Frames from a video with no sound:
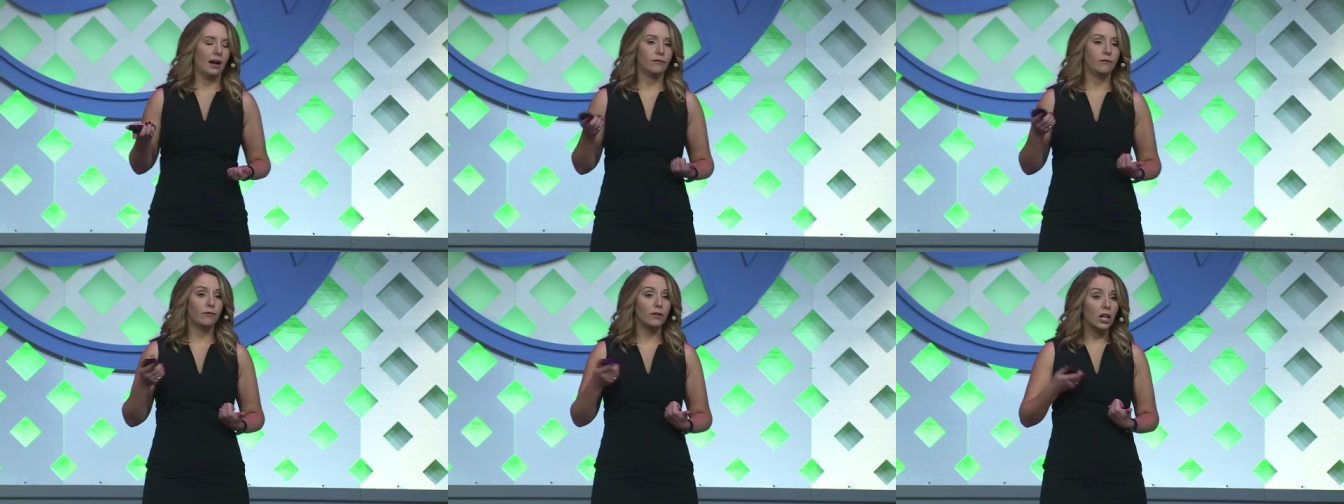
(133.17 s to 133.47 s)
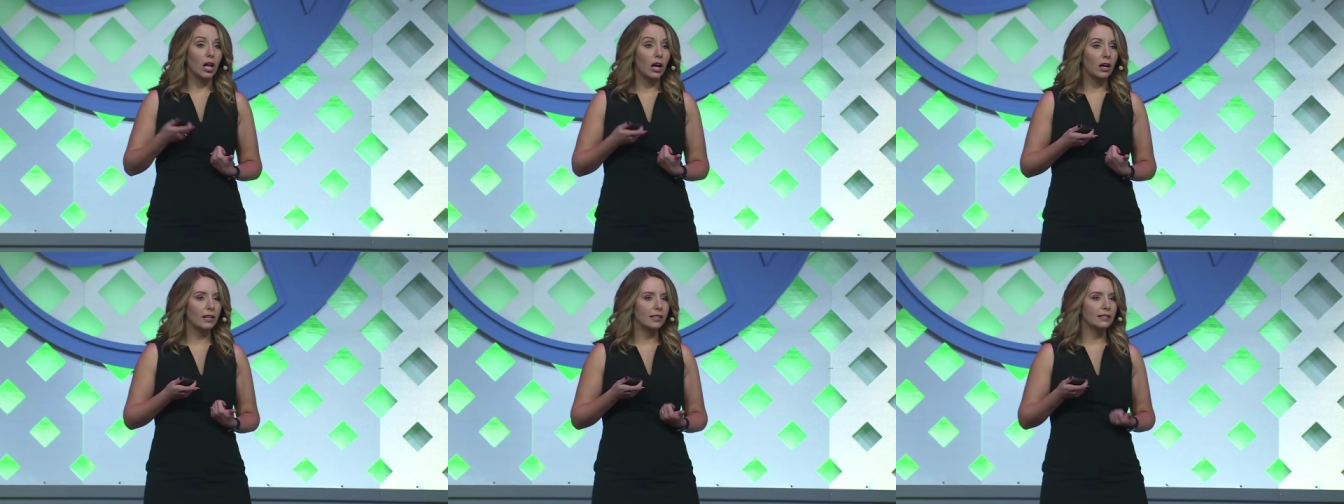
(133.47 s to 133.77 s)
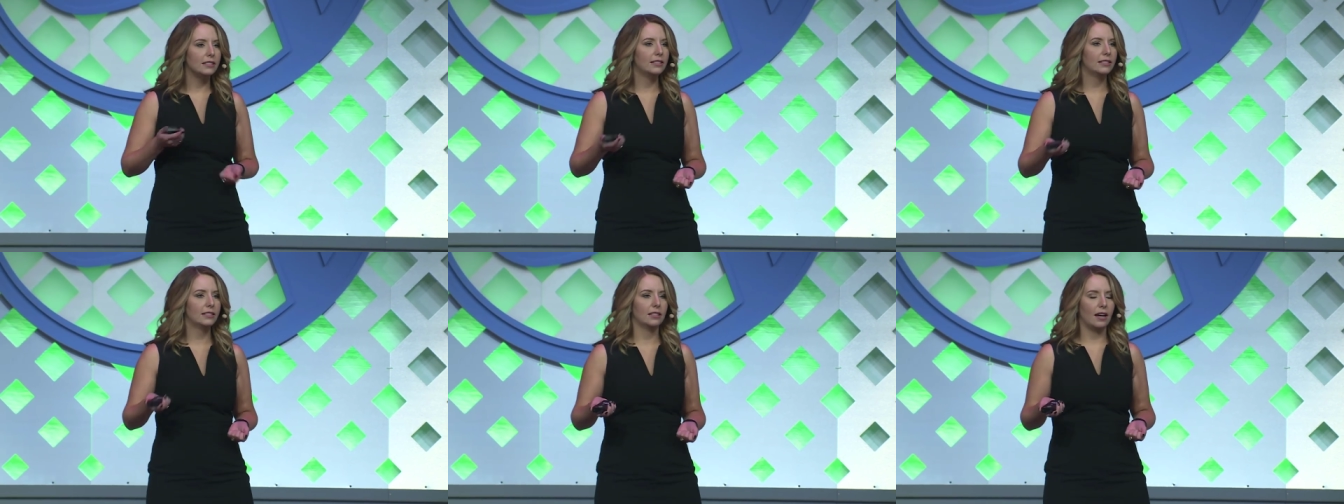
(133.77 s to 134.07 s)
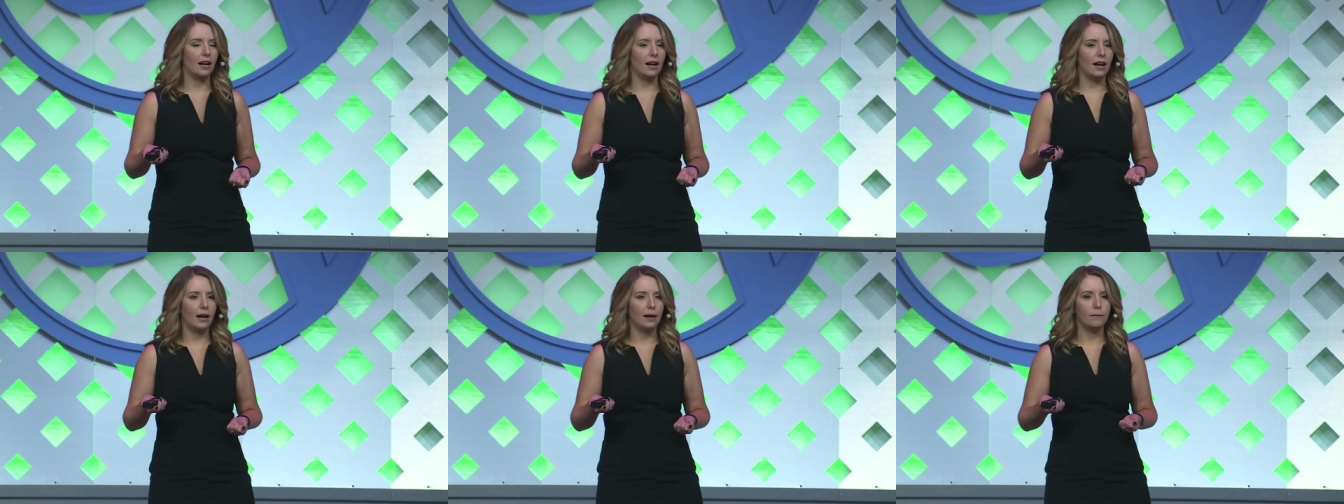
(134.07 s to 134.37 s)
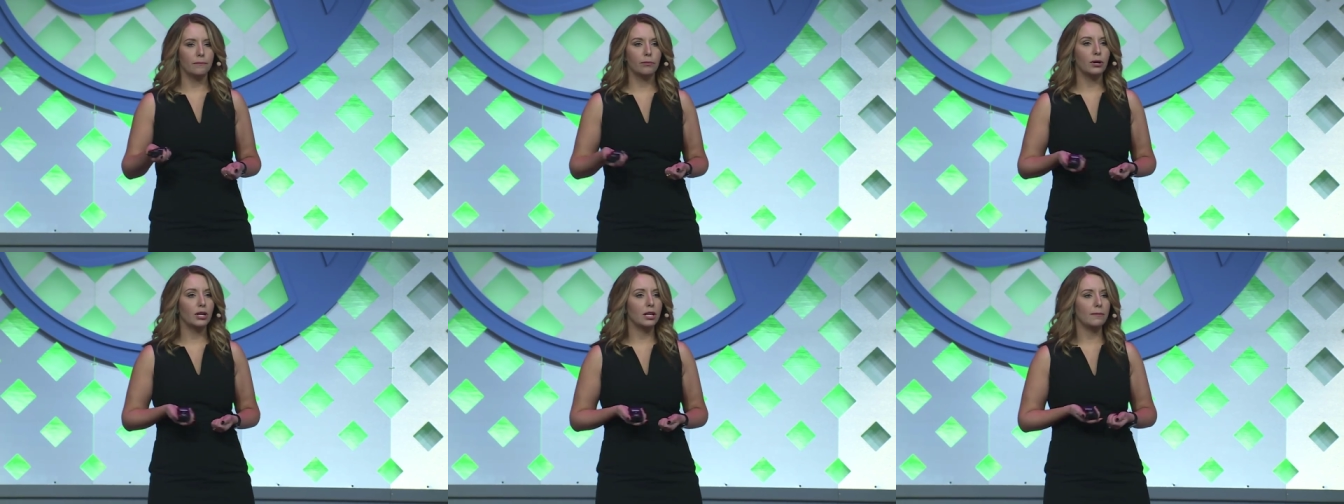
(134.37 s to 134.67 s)
floods, uh,
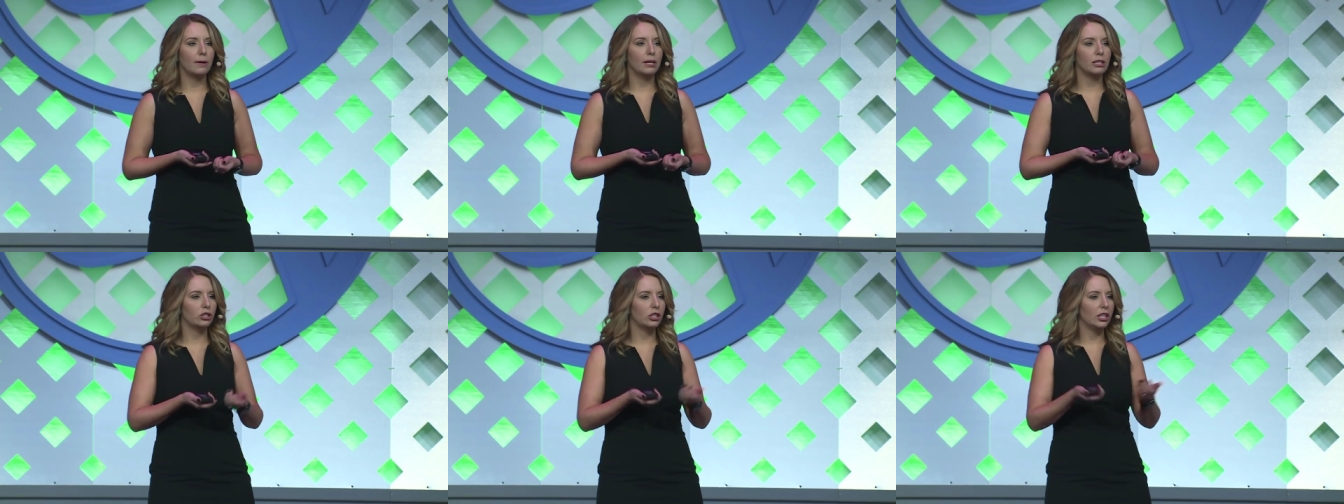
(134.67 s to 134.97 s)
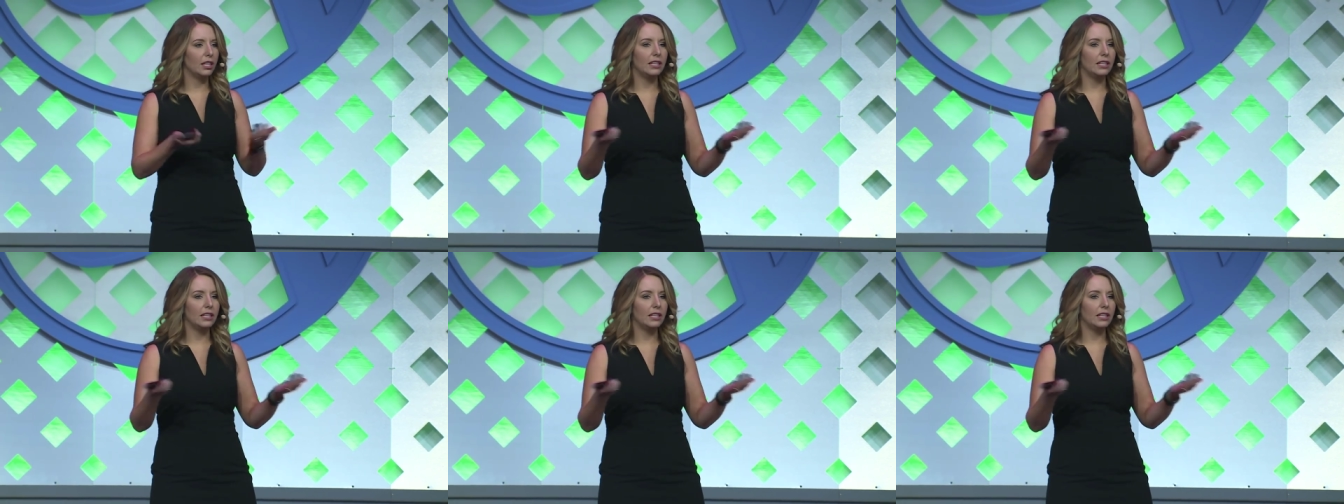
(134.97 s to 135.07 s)
pretty much